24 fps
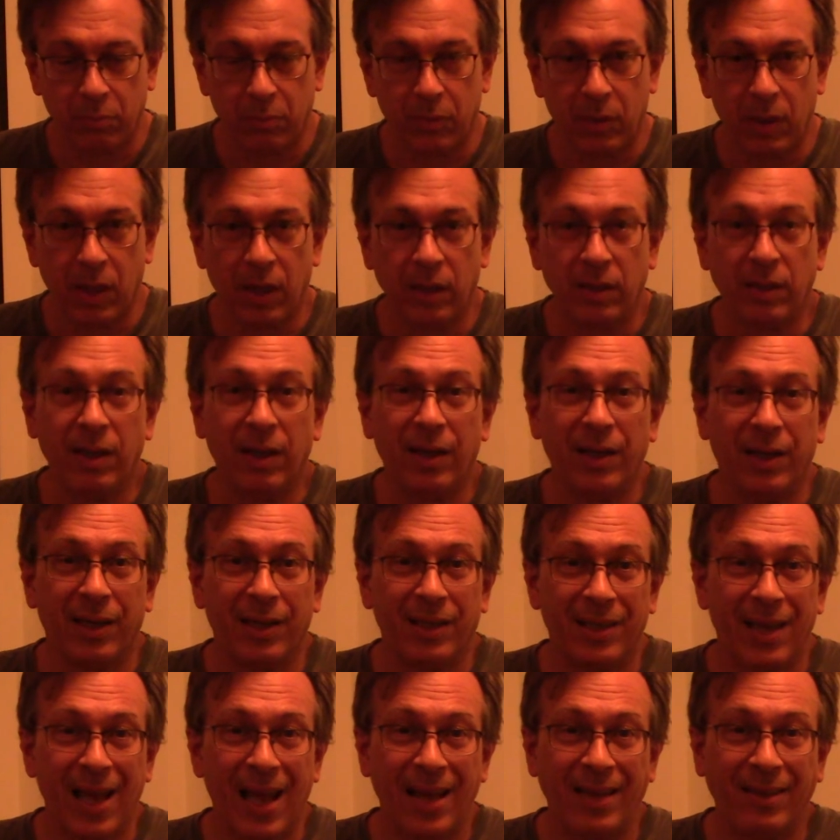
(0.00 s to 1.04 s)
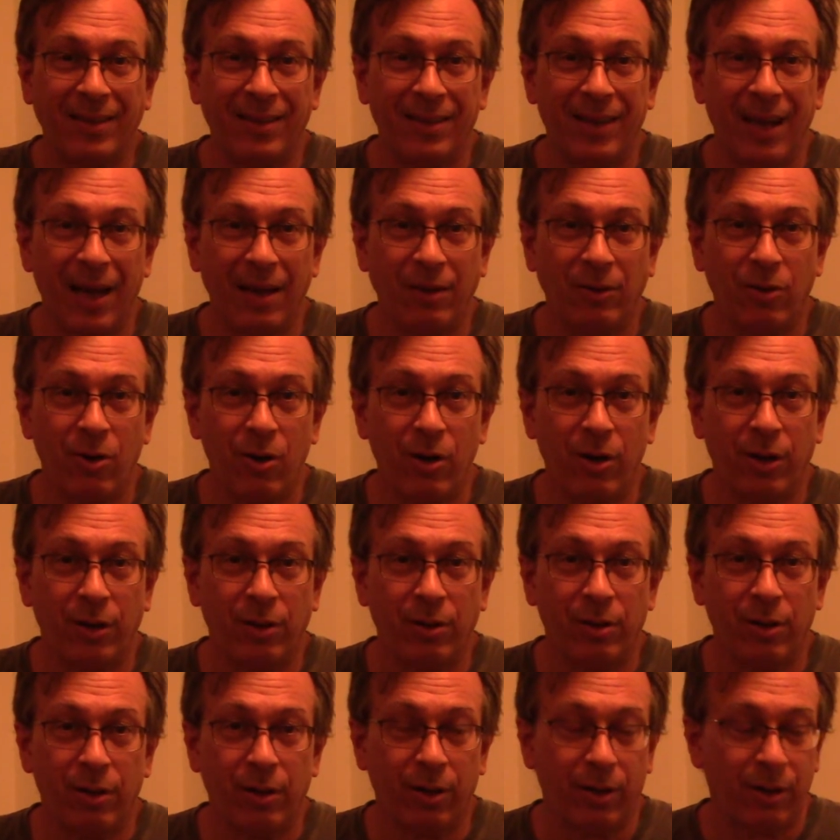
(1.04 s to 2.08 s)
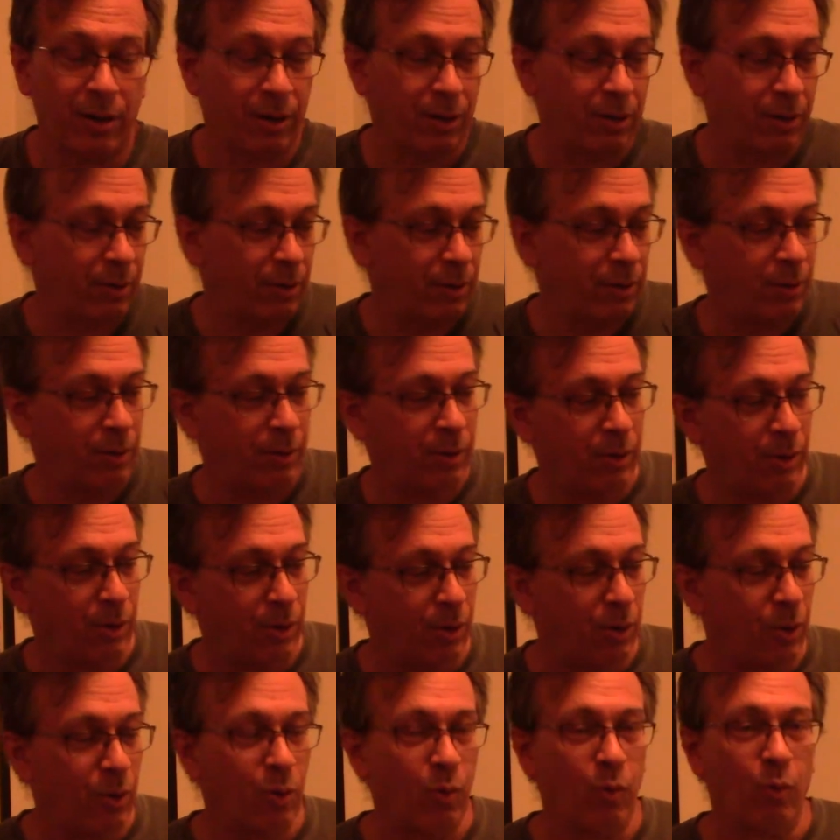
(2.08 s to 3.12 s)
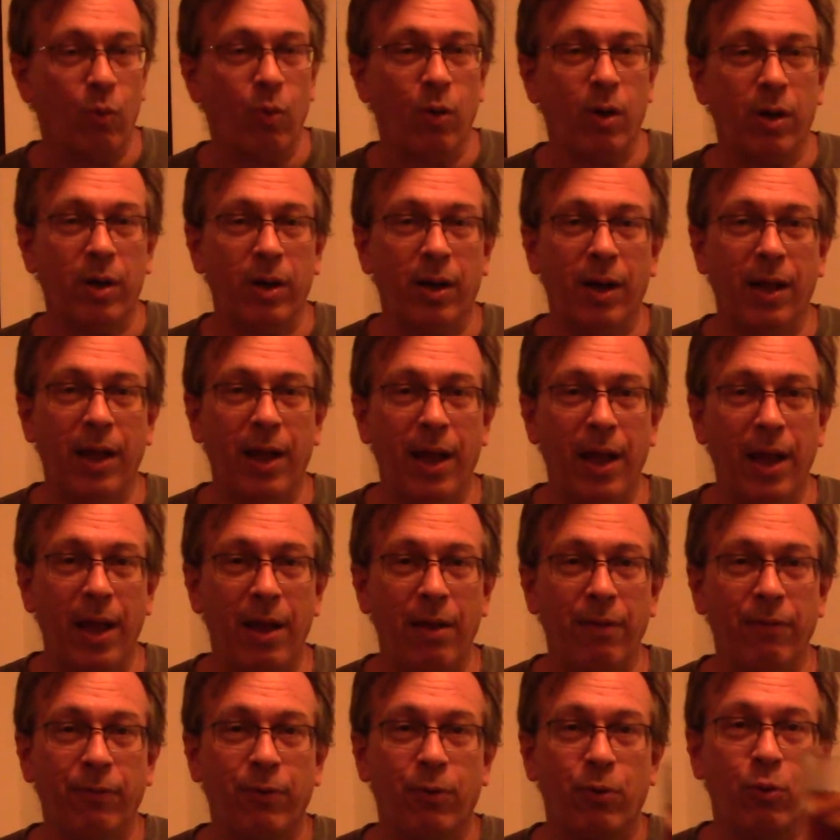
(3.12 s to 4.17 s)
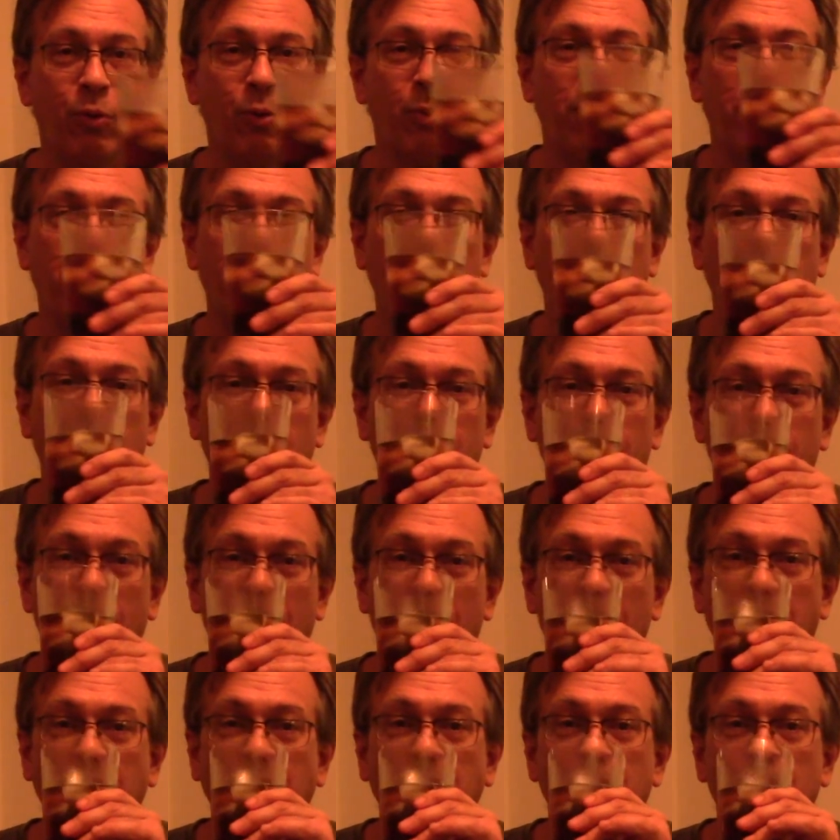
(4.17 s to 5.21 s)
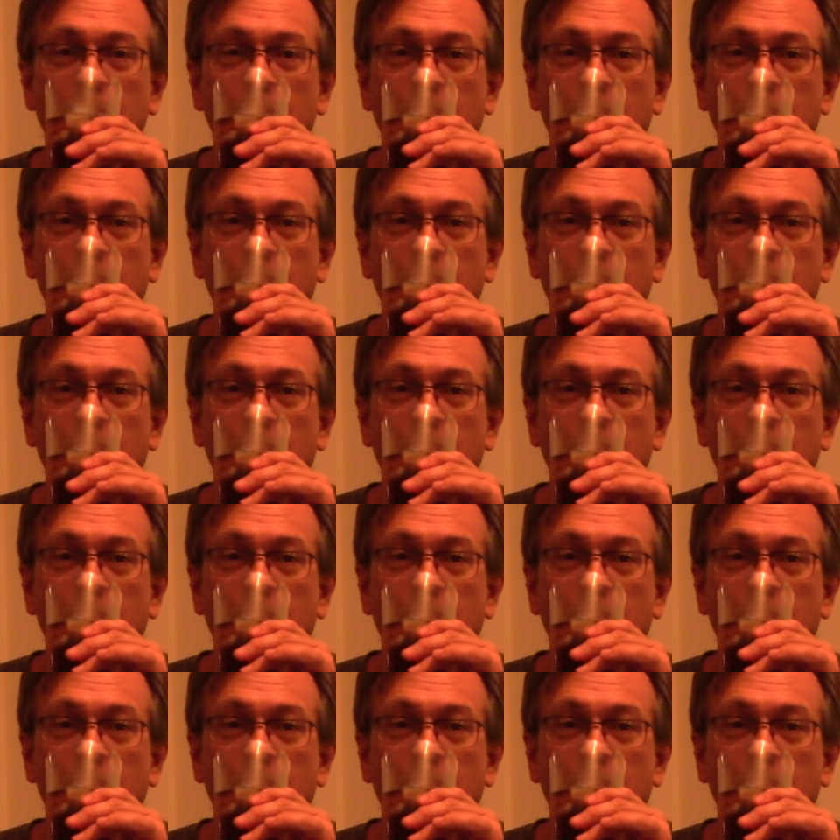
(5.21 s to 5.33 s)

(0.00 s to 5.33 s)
I'll tell you exactly how long it took. 1.5 Cuba Libres.